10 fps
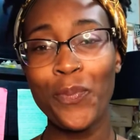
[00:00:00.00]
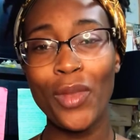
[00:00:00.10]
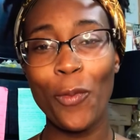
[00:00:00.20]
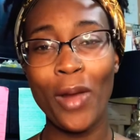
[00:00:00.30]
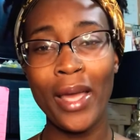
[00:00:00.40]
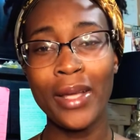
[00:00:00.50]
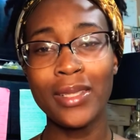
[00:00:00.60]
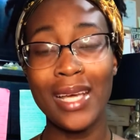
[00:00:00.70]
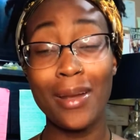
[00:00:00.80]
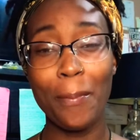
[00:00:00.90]
right?
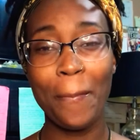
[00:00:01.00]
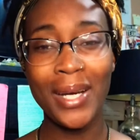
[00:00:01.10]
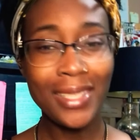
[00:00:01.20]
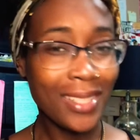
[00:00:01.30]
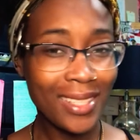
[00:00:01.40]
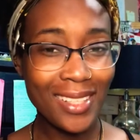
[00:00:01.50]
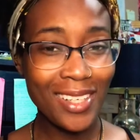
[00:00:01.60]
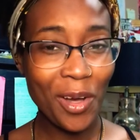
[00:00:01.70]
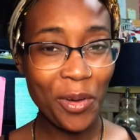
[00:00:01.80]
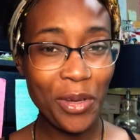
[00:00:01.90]
And abundant
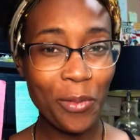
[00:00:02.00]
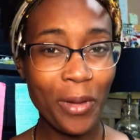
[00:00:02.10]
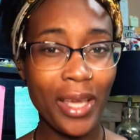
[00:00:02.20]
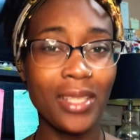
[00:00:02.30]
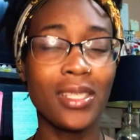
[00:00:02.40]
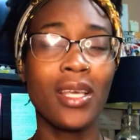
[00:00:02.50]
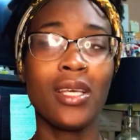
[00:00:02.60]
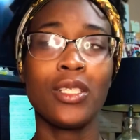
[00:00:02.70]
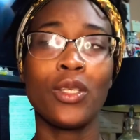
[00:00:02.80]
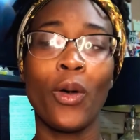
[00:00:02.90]
in all your ways.
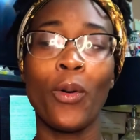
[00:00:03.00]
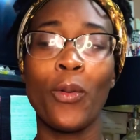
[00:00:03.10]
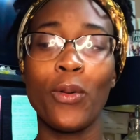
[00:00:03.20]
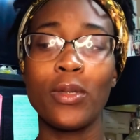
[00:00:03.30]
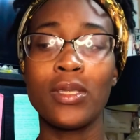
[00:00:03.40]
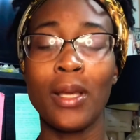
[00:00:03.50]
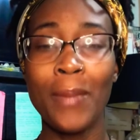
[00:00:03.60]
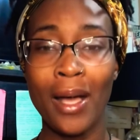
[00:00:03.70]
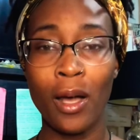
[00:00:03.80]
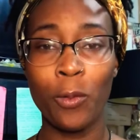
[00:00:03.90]
So
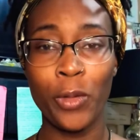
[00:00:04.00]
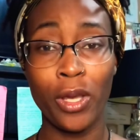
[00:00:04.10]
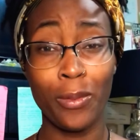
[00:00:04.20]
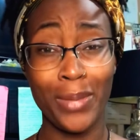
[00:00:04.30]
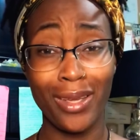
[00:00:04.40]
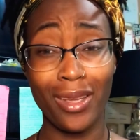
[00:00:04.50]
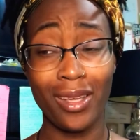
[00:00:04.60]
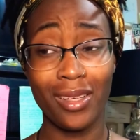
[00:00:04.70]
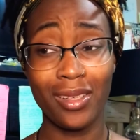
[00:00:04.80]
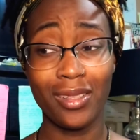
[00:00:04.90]
somehow
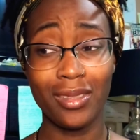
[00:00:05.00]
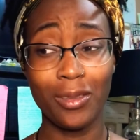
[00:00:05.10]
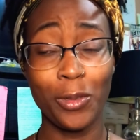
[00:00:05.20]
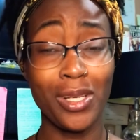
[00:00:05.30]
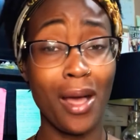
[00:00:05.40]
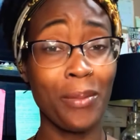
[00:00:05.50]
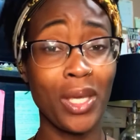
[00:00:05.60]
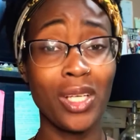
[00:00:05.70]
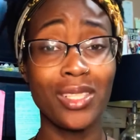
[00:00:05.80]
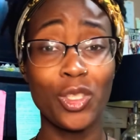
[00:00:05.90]
we're not
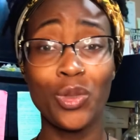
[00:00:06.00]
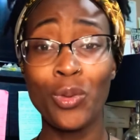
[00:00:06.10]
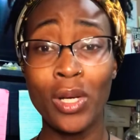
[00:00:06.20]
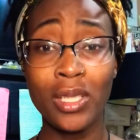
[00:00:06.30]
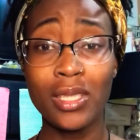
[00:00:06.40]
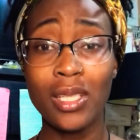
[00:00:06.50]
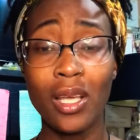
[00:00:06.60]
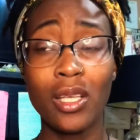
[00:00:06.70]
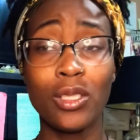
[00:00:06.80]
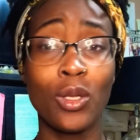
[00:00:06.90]
being good stewards.
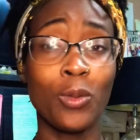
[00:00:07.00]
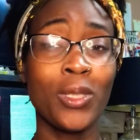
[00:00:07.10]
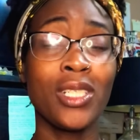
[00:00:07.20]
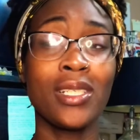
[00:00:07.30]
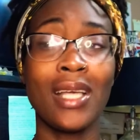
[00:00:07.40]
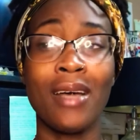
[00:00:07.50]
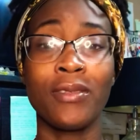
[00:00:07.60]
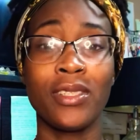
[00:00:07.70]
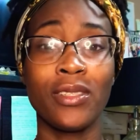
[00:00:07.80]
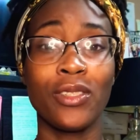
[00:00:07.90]
So we just have
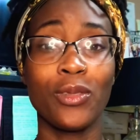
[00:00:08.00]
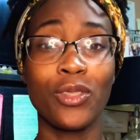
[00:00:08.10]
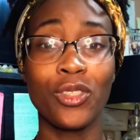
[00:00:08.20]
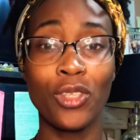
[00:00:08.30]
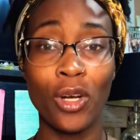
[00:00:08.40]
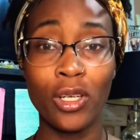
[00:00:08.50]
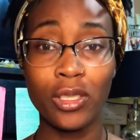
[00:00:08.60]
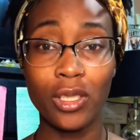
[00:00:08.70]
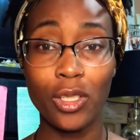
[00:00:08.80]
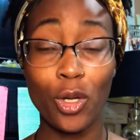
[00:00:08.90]
to
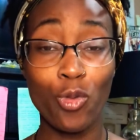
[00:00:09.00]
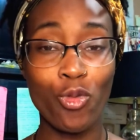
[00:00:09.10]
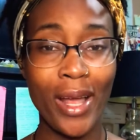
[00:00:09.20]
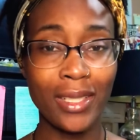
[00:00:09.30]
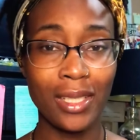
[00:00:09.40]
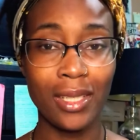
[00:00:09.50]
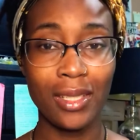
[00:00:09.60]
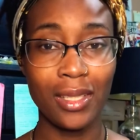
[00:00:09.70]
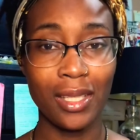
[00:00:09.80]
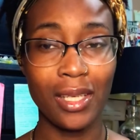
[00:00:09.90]
start correcting
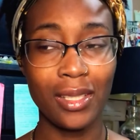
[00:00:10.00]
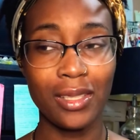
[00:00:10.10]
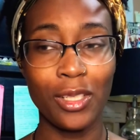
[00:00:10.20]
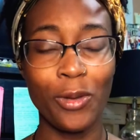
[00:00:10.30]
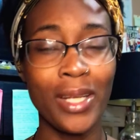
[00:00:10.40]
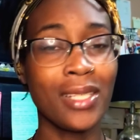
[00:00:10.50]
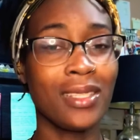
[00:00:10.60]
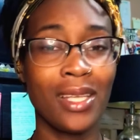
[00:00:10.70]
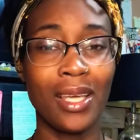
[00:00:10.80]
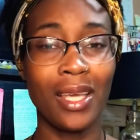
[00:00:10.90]
the things. The greatest
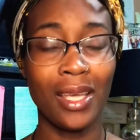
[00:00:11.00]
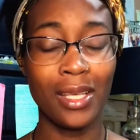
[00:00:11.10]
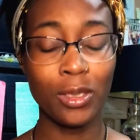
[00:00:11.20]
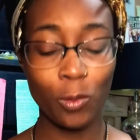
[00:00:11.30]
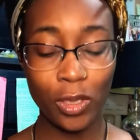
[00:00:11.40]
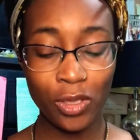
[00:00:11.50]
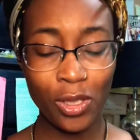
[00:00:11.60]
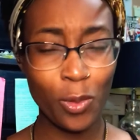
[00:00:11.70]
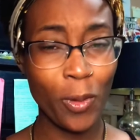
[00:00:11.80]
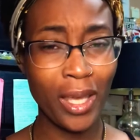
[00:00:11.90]
thing is once
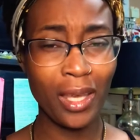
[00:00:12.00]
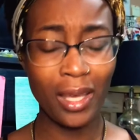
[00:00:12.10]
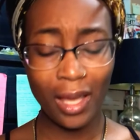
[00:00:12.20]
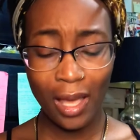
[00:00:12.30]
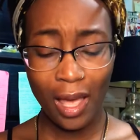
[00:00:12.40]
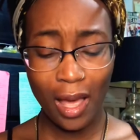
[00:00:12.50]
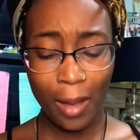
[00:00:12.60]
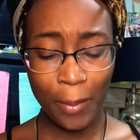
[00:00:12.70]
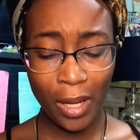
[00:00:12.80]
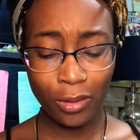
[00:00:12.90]
you're waking
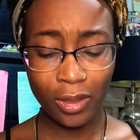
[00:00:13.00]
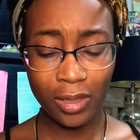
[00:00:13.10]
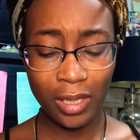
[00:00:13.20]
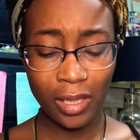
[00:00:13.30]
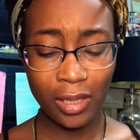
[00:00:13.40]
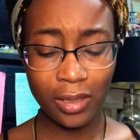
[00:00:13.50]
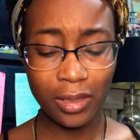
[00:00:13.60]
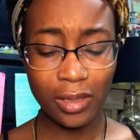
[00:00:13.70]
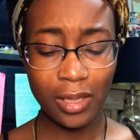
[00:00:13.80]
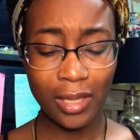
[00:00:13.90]
about the
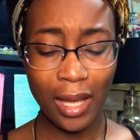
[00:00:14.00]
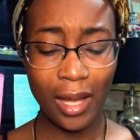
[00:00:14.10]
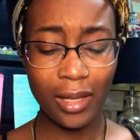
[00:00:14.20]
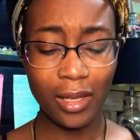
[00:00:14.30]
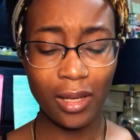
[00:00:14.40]
things that